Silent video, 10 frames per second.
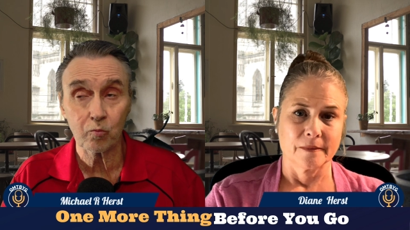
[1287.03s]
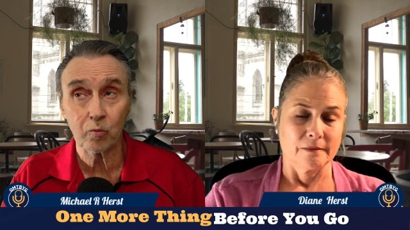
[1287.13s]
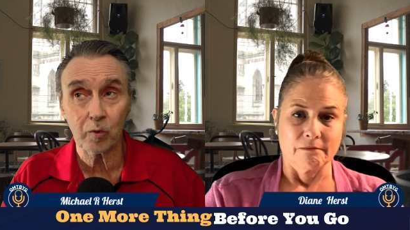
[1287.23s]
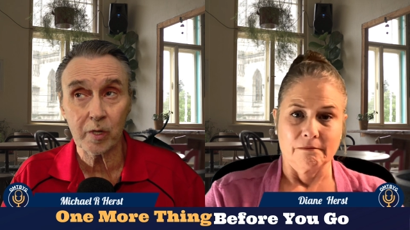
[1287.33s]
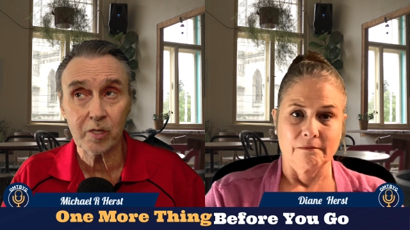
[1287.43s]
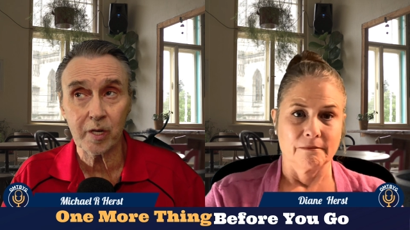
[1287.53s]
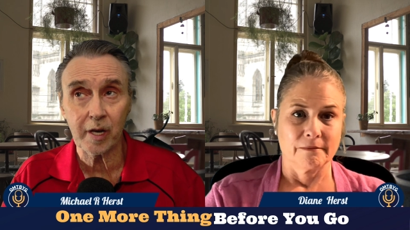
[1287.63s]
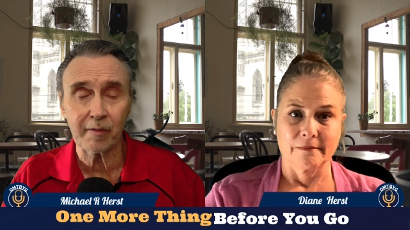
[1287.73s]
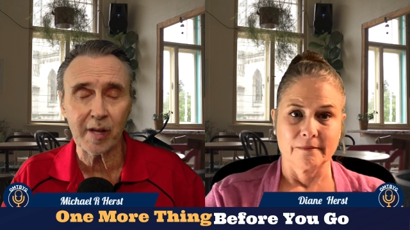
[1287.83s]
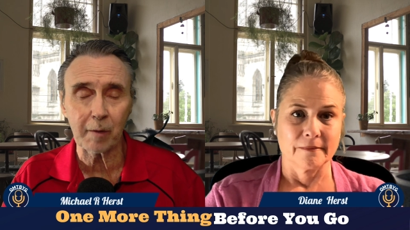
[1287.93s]
Speaker 1: at least didn't
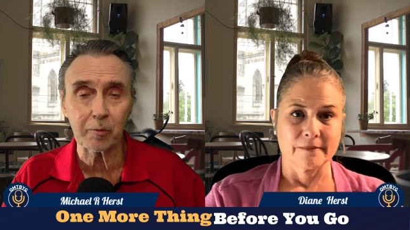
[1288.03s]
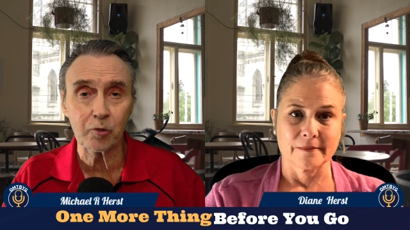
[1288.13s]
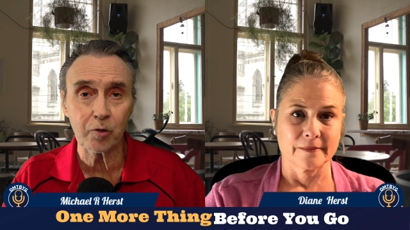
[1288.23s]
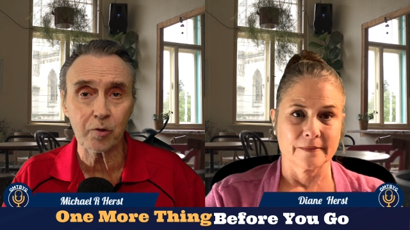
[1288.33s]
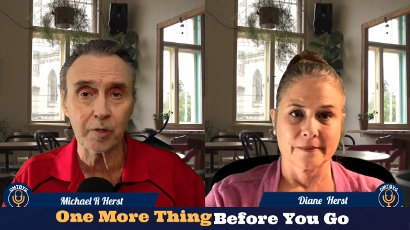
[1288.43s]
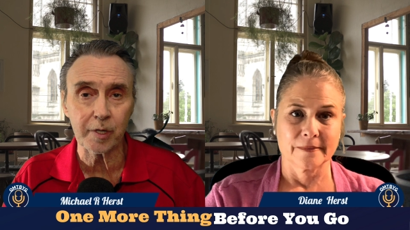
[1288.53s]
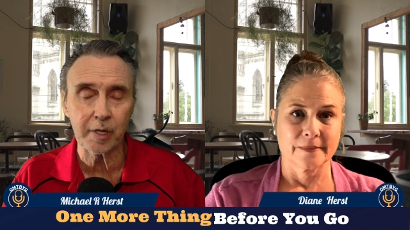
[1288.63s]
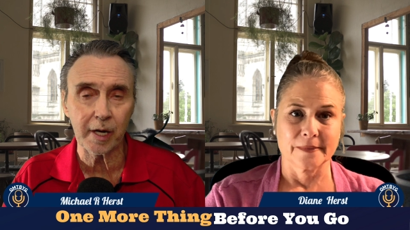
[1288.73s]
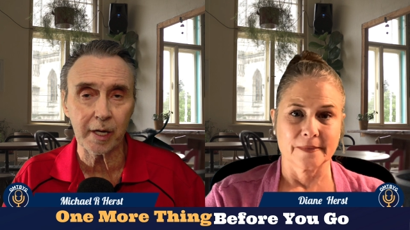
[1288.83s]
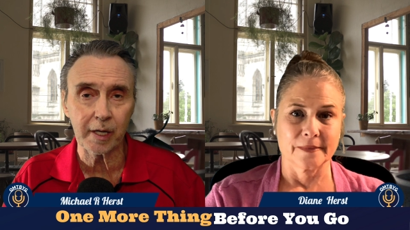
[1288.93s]
have the opportunity to
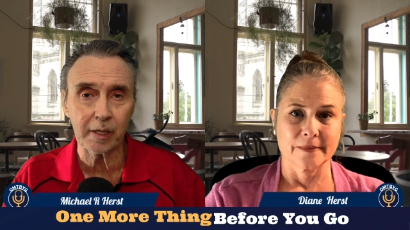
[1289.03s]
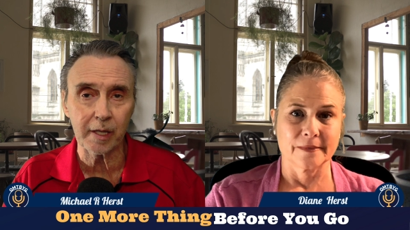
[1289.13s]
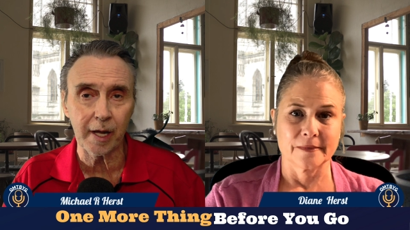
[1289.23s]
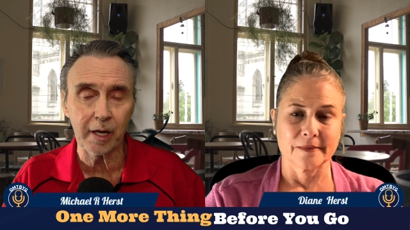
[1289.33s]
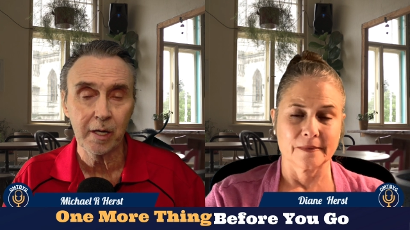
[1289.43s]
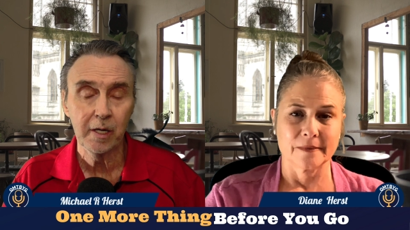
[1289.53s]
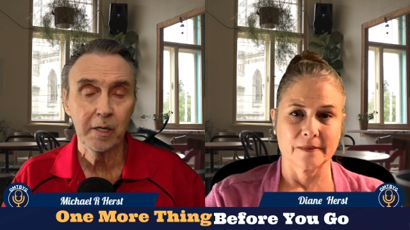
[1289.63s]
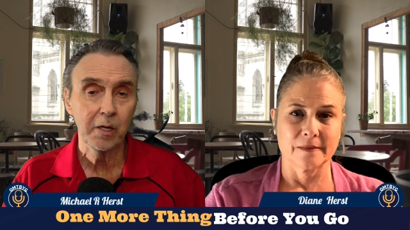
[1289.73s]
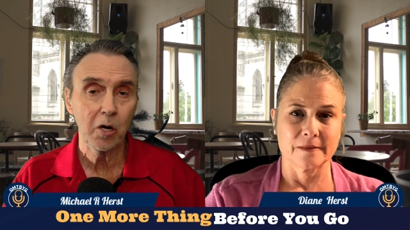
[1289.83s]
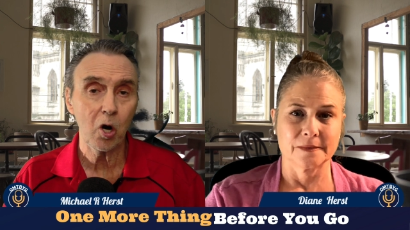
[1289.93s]
kind of get that
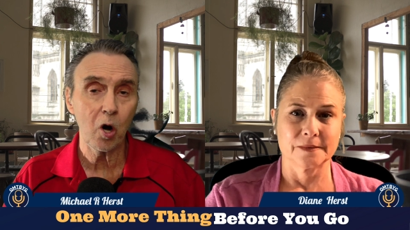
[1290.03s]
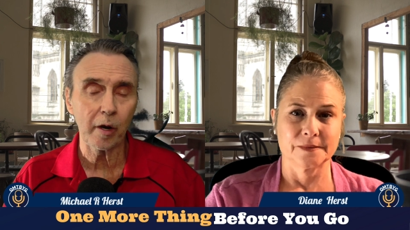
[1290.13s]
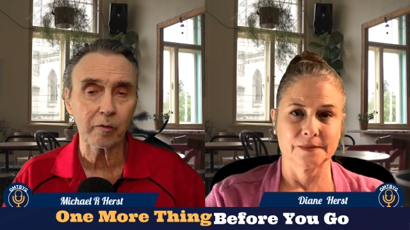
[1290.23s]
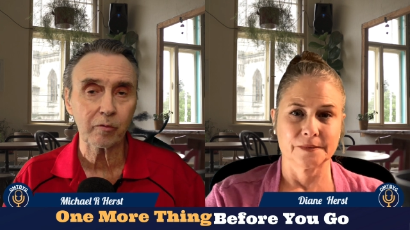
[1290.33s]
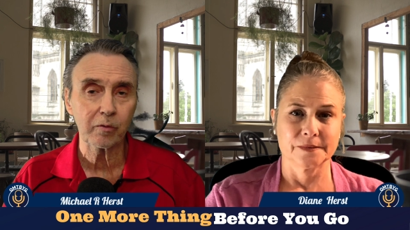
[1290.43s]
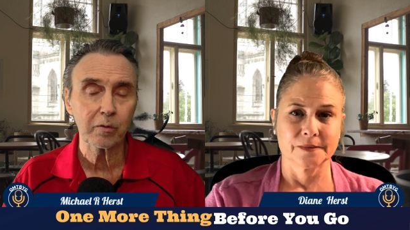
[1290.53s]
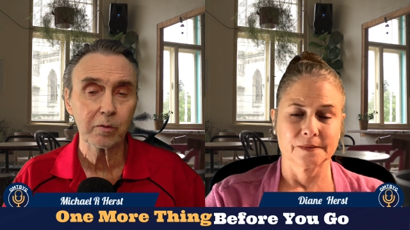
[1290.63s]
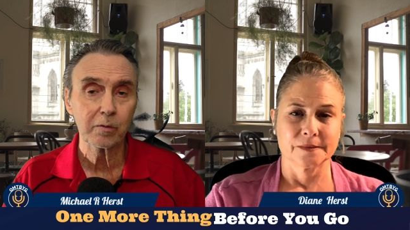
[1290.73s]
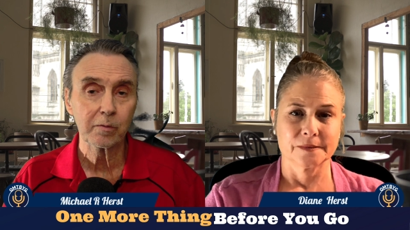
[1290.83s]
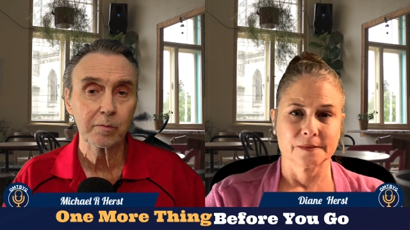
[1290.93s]
honest,
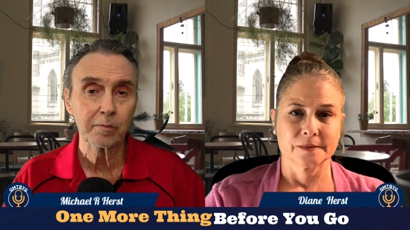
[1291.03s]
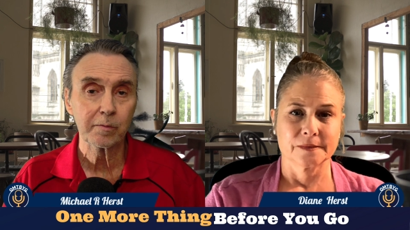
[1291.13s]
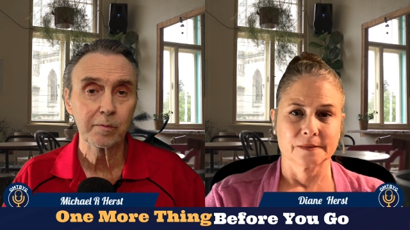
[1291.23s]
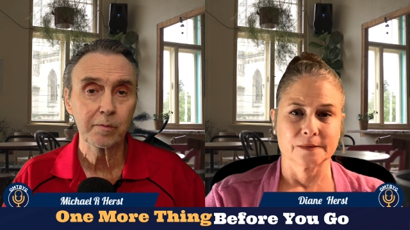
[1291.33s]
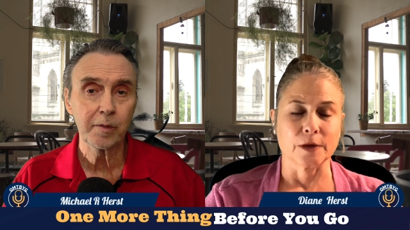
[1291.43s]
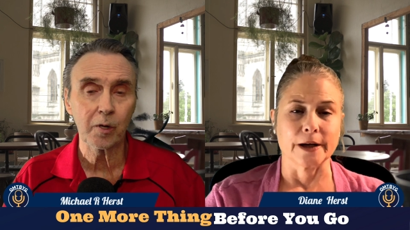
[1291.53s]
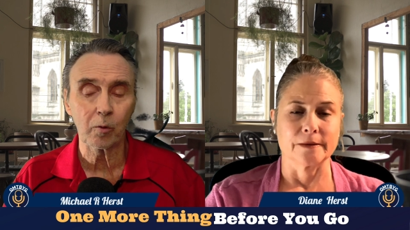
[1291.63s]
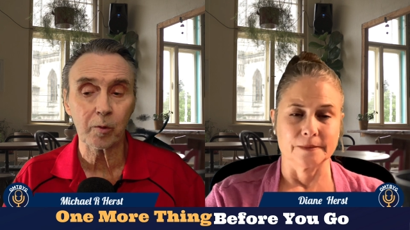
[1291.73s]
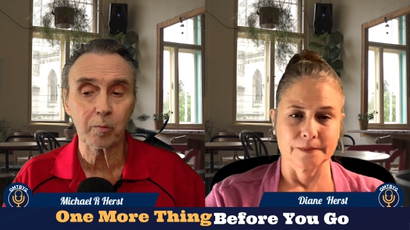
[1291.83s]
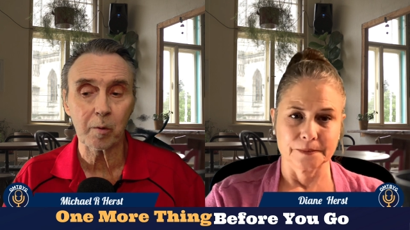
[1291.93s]
you know, right.
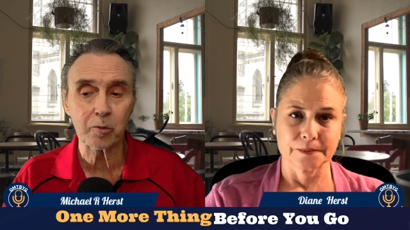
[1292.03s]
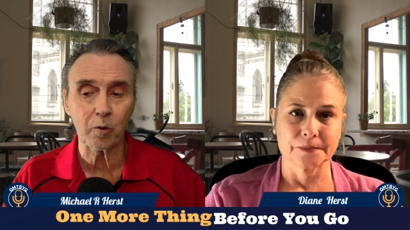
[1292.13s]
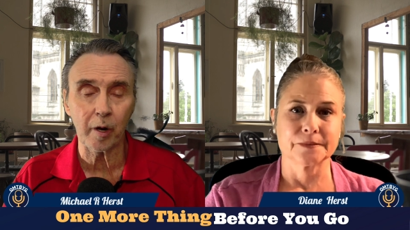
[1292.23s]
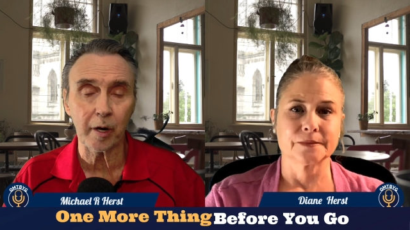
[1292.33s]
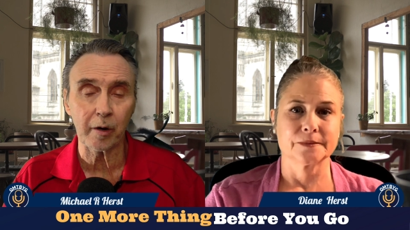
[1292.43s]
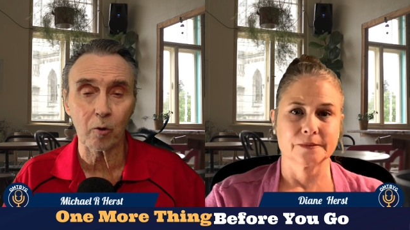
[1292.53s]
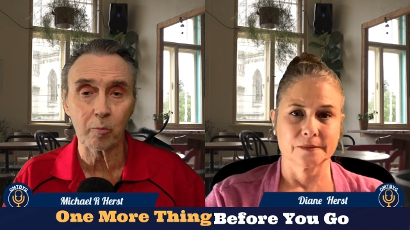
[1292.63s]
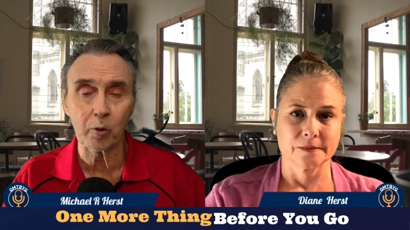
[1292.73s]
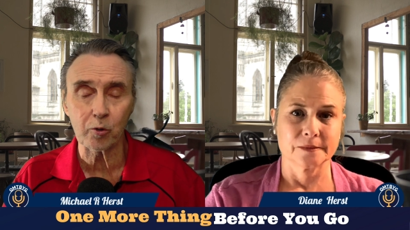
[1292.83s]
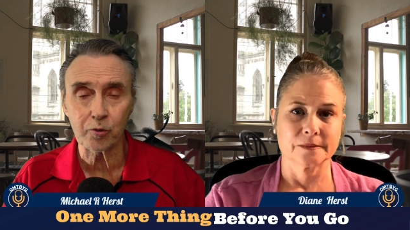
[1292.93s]
with what was going on in our own
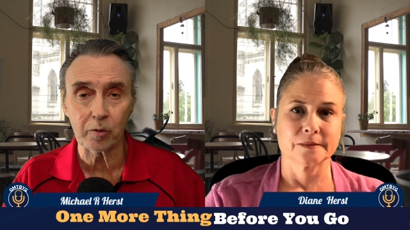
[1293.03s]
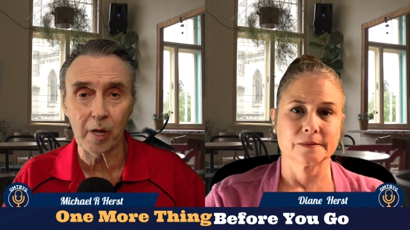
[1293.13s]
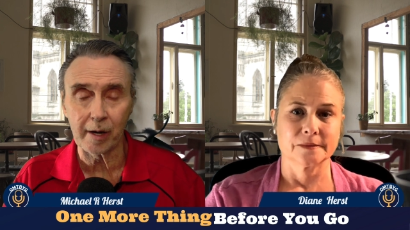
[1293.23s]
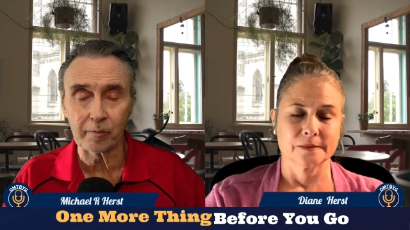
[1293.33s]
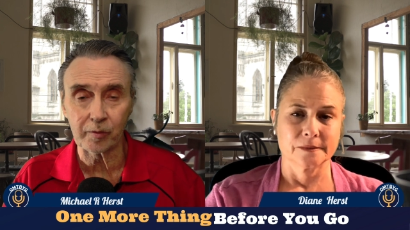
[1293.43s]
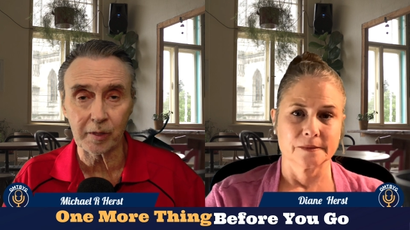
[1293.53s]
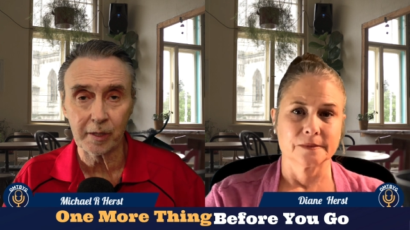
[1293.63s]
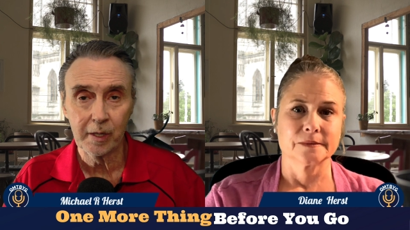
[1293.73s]
personal lives and